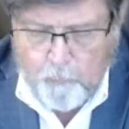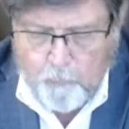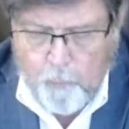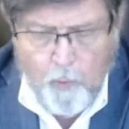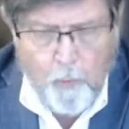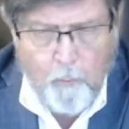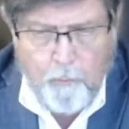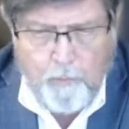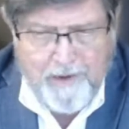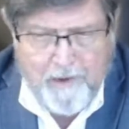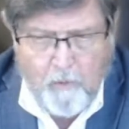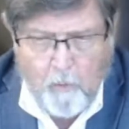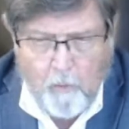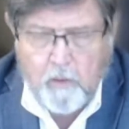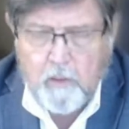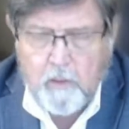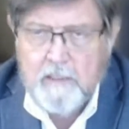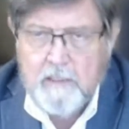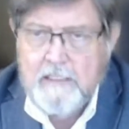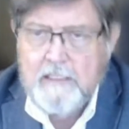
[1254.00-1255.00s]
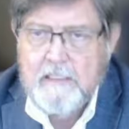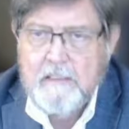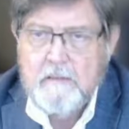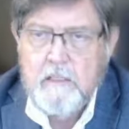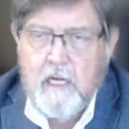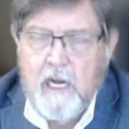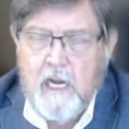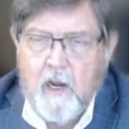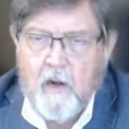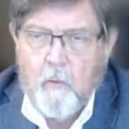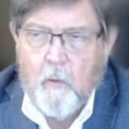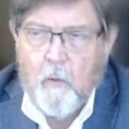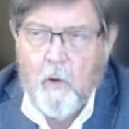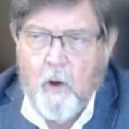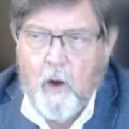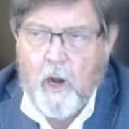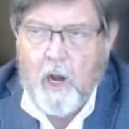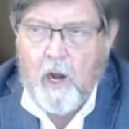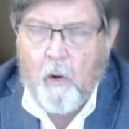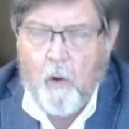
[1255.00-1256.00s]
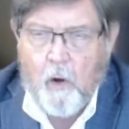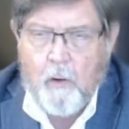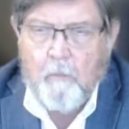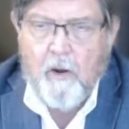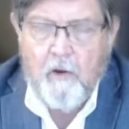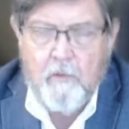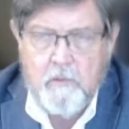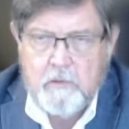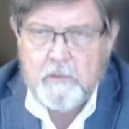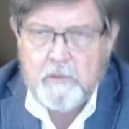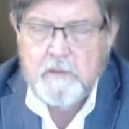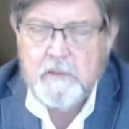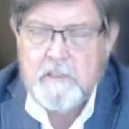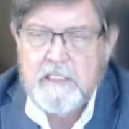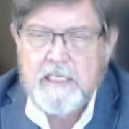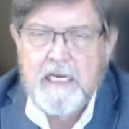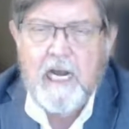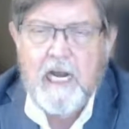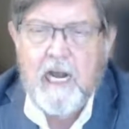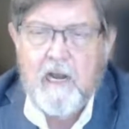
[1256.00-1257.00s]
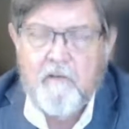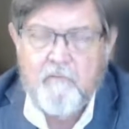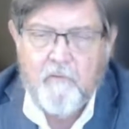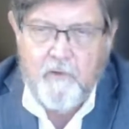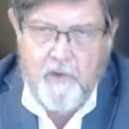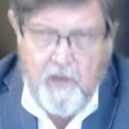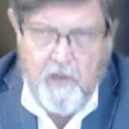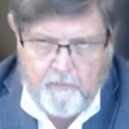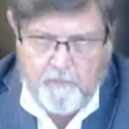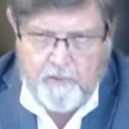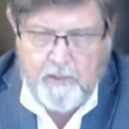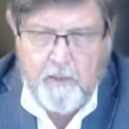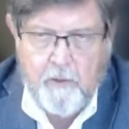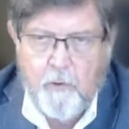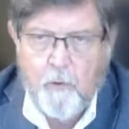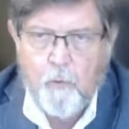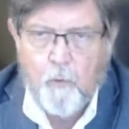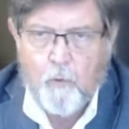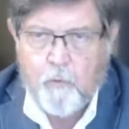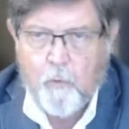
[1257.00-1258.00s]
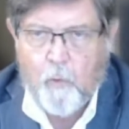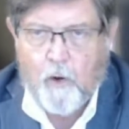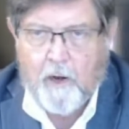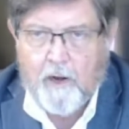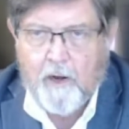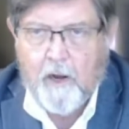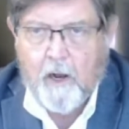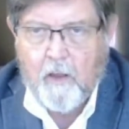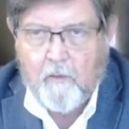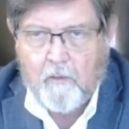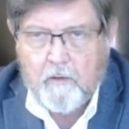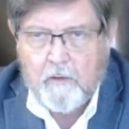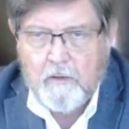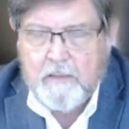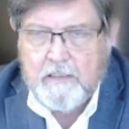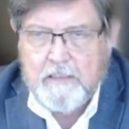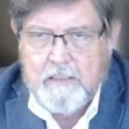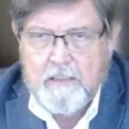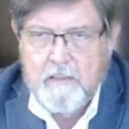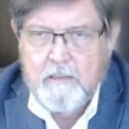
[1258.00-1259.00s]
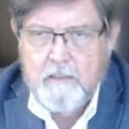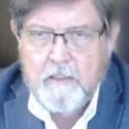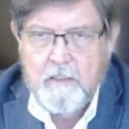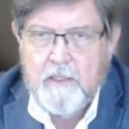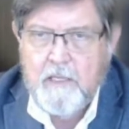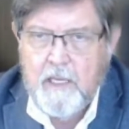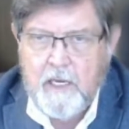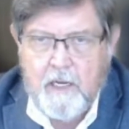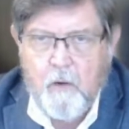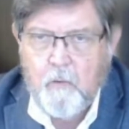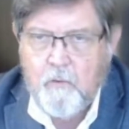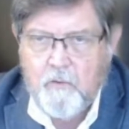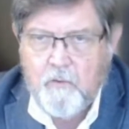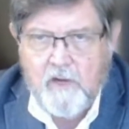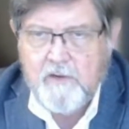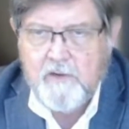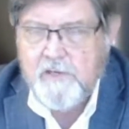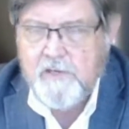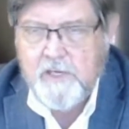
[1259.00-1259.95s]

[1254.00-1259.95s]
willpower and our emotions have nothing to do with one another. They don't touch